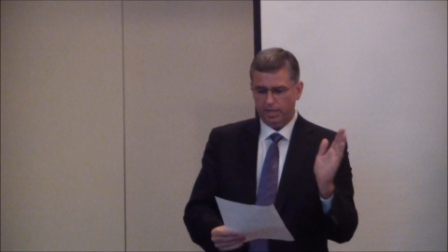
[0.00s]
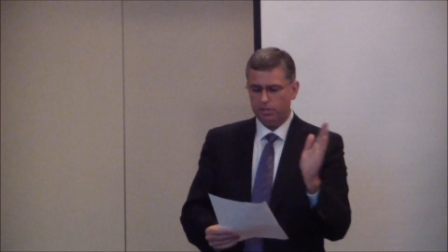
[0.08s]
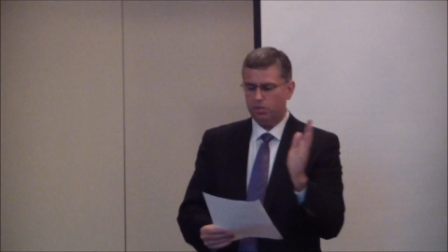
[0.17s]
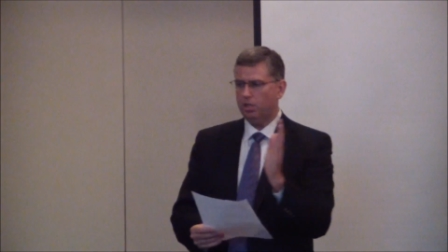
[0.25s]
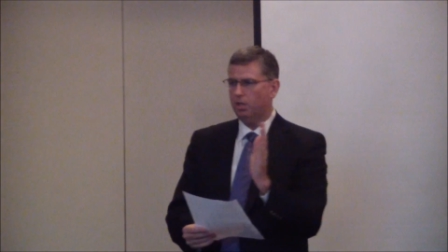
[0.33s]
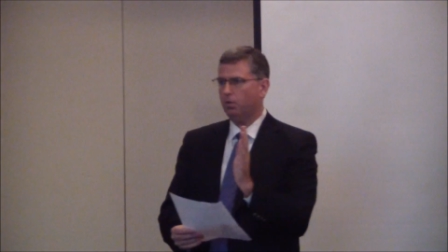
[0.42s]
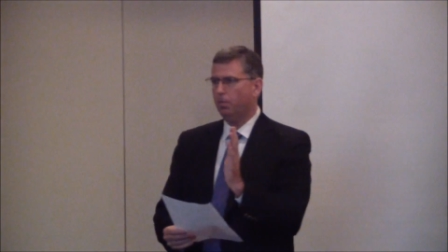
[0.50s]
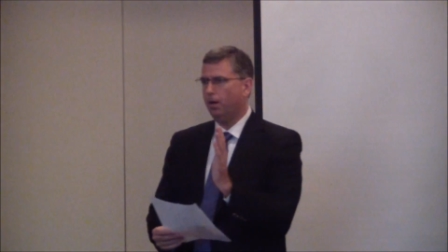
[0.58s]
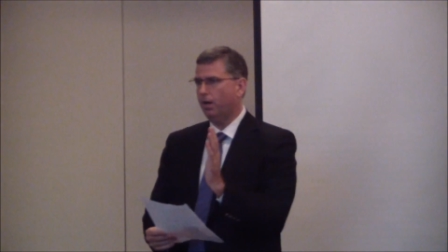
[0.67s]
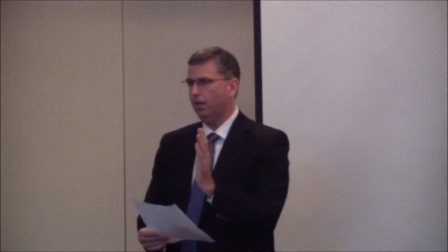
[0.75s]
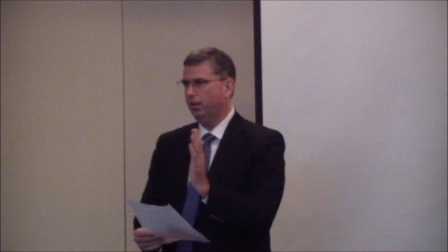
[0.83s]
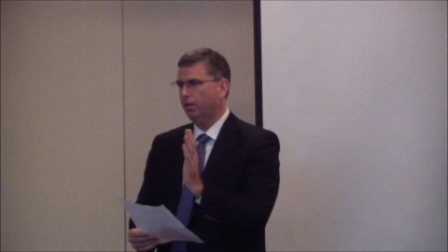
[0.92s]
As a general
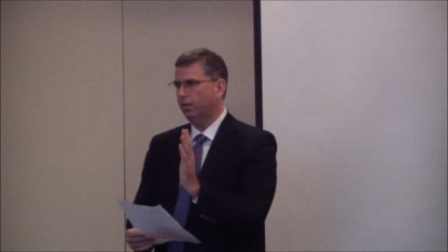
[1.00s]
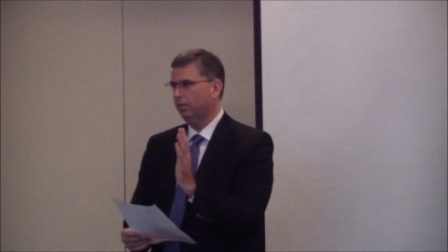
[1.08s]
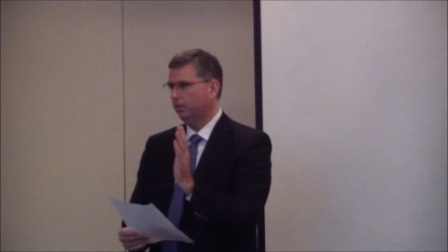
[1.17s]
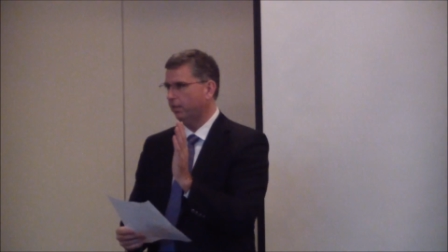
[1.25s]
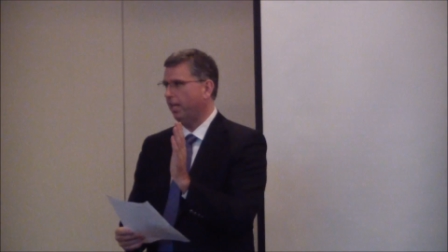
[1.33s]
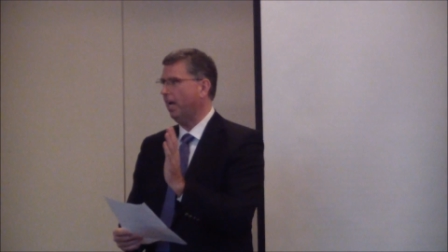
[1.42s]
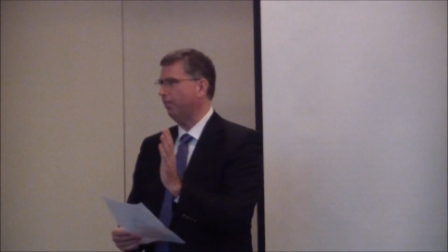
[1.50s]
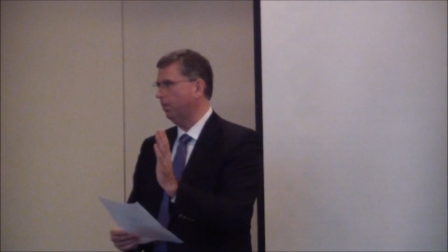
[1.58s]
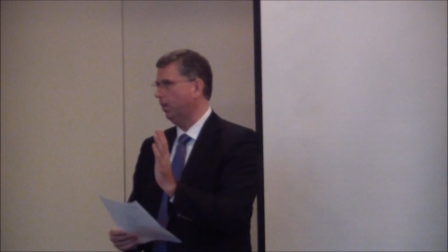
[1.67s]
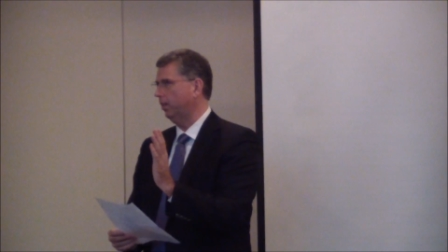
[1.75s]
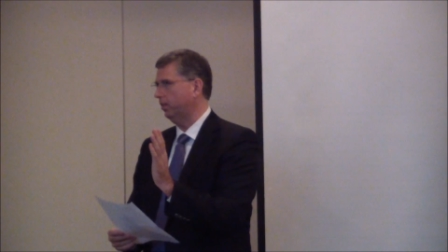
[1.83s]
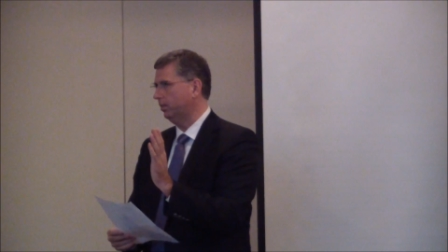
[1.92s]
partner, you have
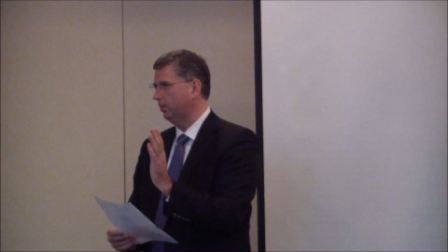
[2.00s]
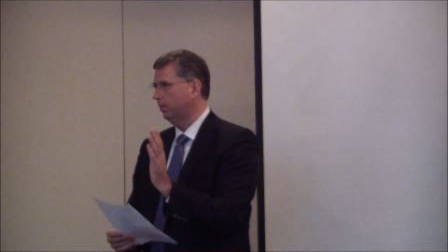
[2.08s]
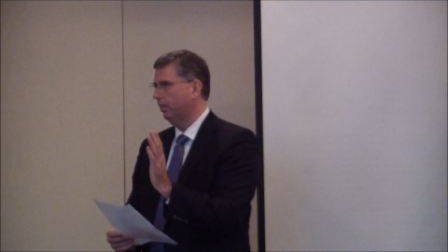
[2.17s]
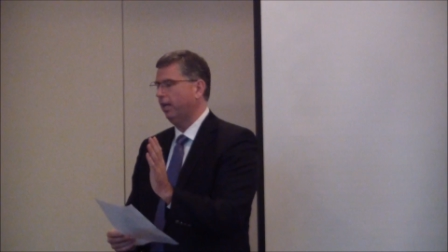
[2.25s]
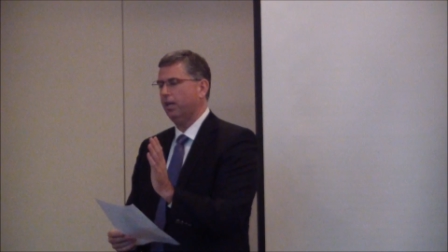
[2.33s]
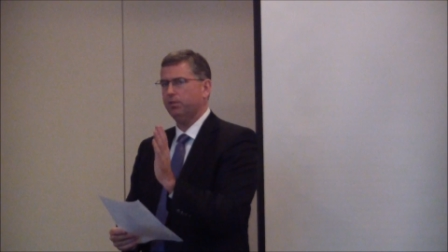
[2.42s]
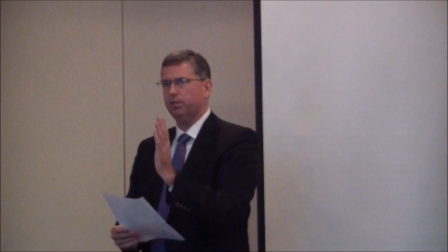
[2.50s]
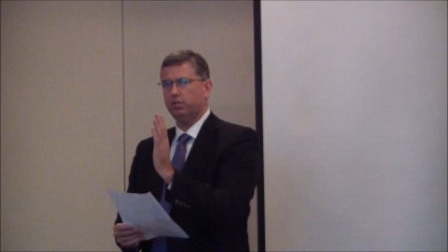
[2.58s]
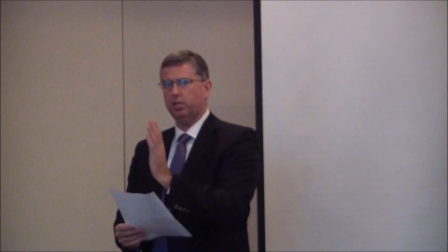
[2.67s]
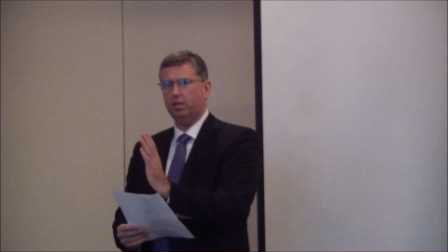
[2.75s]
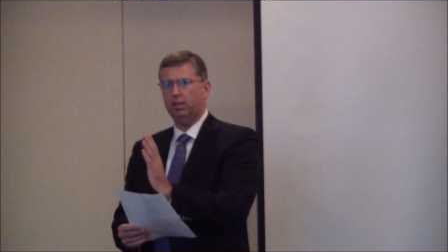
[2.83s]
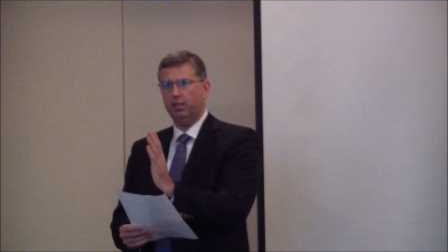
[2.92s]
none. As a
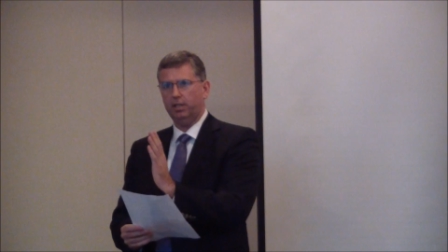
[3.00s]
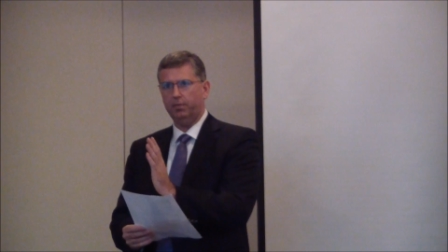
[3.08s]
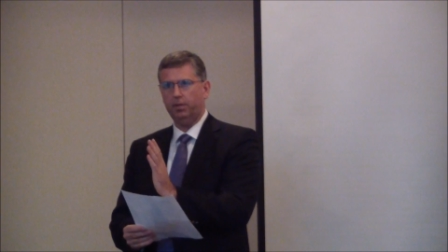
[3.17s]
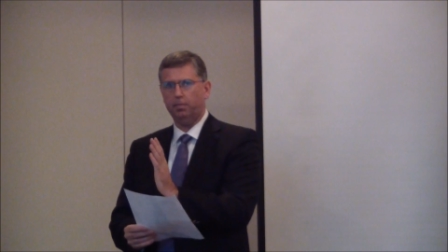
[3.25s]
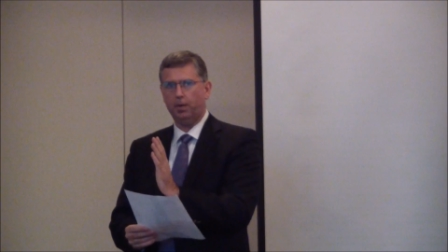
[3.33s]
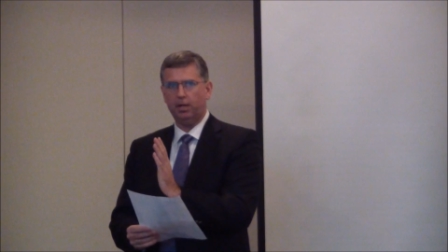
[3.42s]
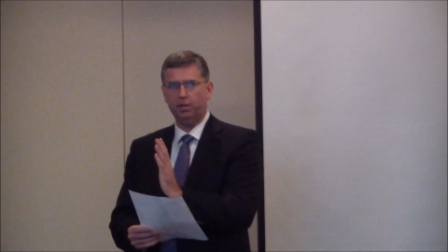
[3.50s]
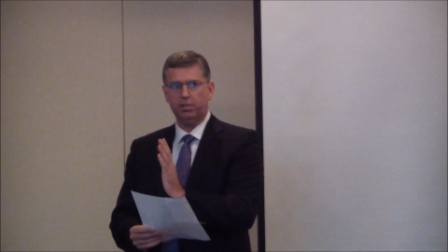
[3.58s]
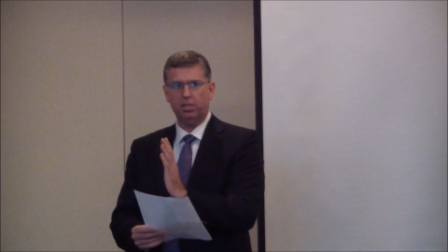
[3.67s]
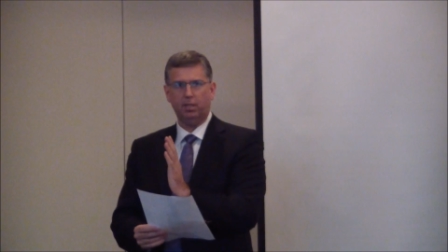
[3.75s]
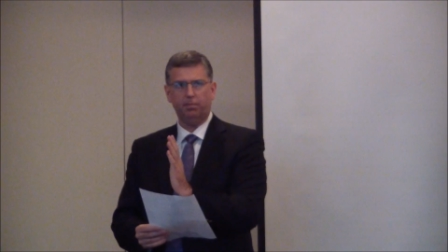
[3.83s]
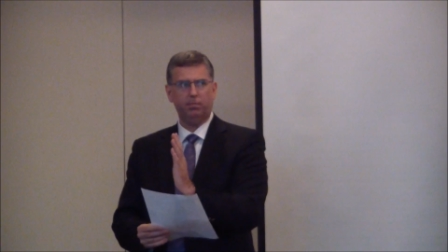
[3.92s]
limited
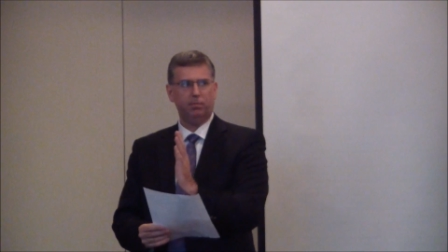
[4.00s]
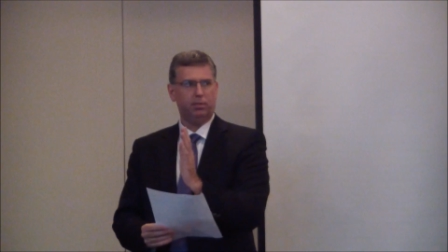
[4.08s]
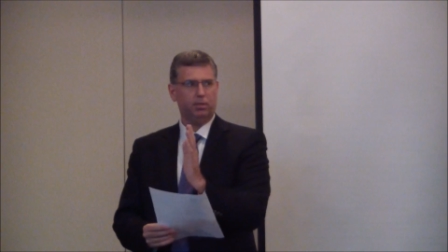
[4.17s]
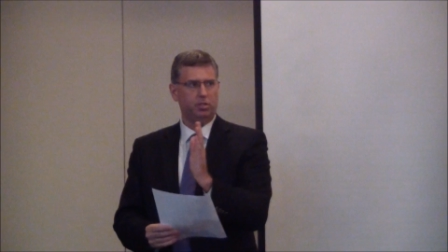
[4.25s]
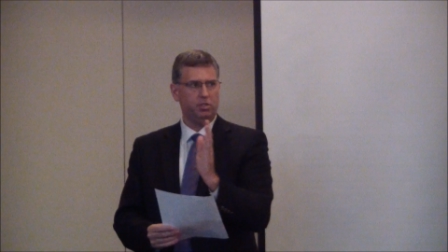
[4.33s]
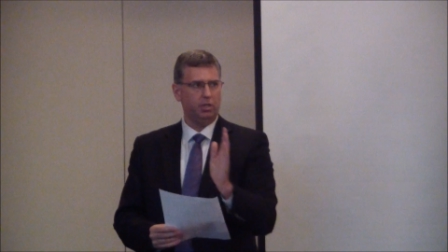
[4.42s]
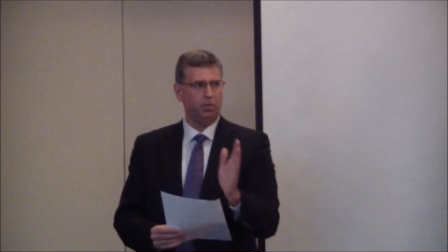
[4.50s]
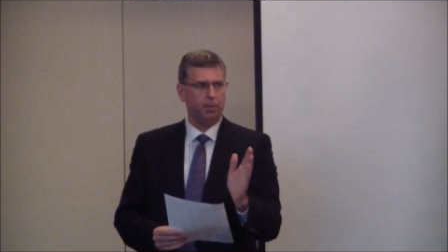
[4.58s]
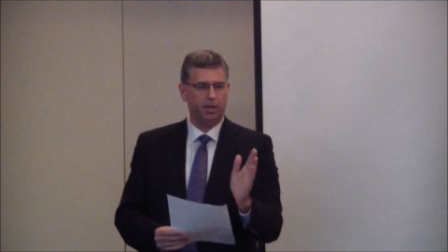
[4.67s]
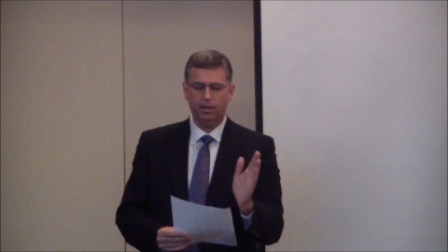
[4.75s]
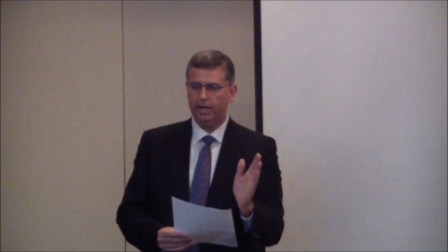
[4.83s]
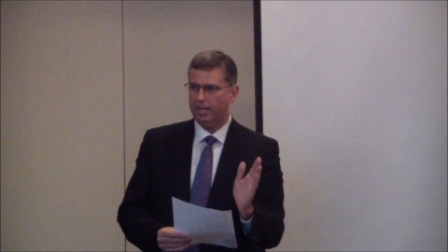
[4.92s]
partnership, the general
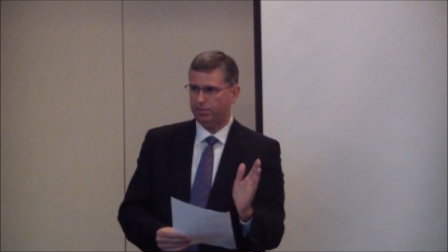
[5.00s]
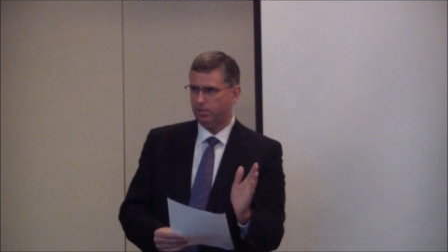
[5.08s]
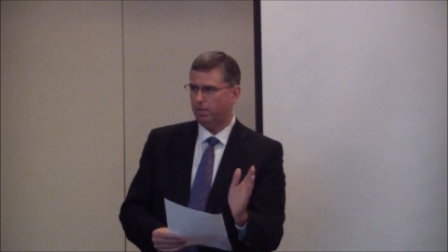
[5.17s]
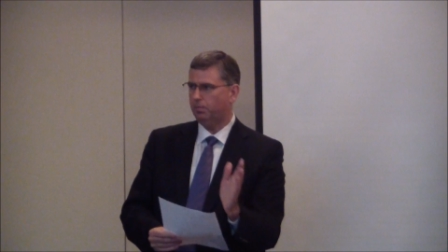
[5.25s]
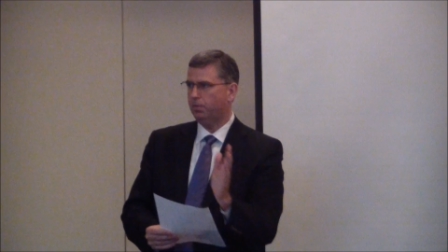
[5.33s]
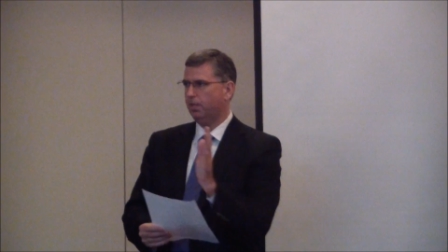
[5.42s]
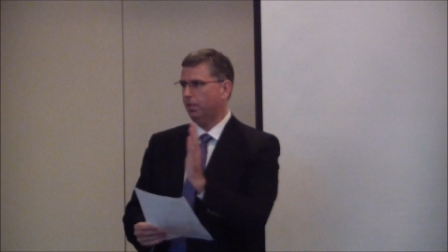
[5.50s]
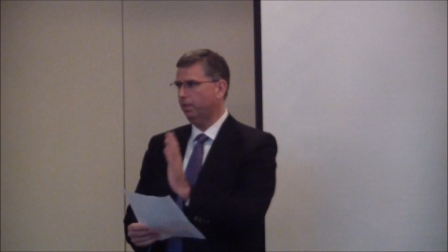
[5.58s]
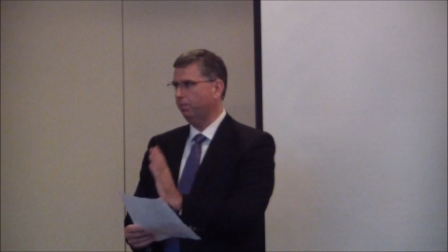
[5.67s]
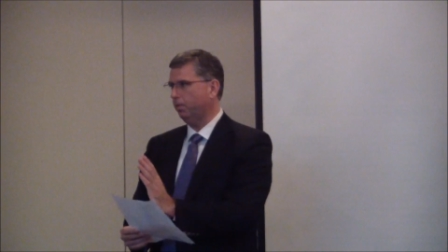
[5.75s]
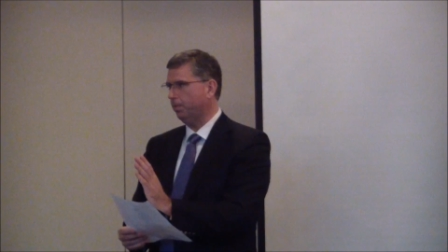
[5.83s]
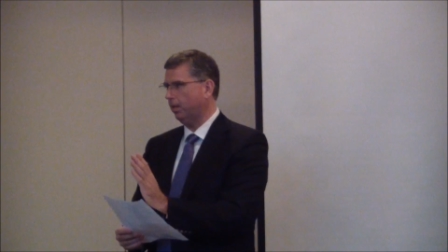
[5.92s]
partner has none, the
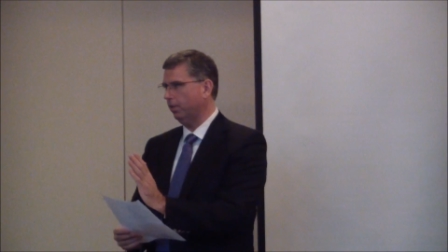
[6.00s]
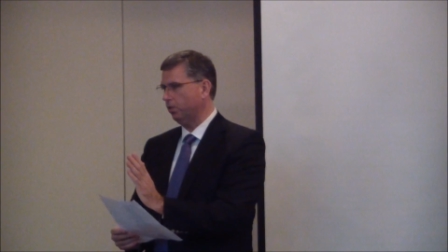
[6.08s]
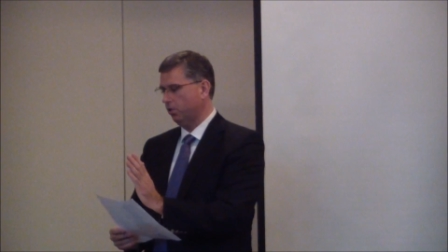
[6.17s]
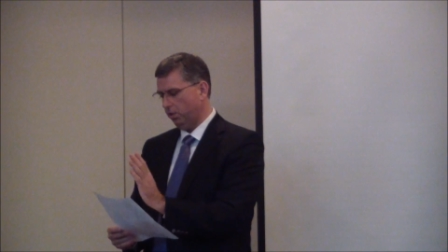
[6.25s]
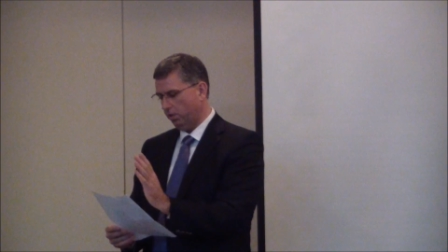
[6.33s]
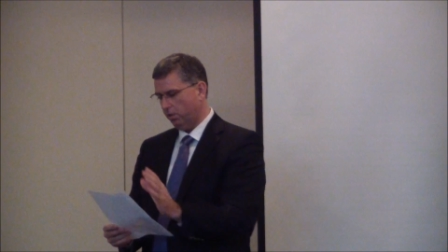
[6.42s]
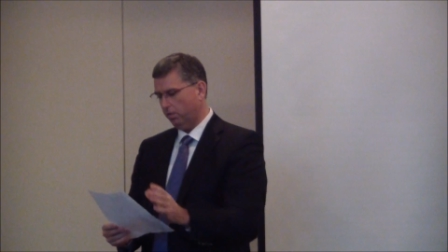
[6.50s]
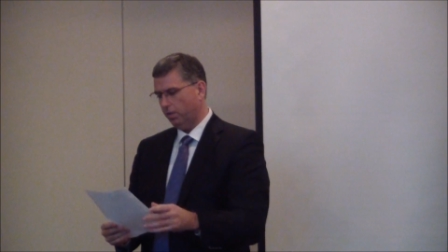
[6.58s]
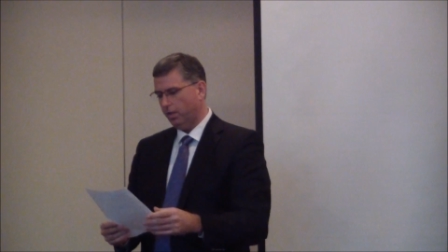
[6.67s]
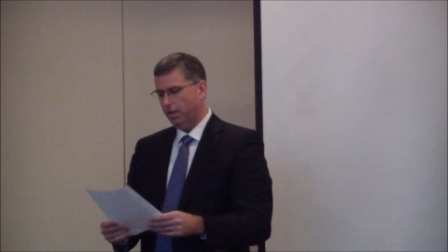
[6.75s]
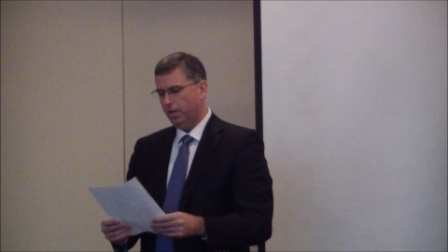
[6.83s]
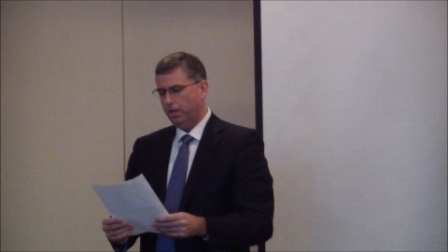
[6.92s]
limited partners do.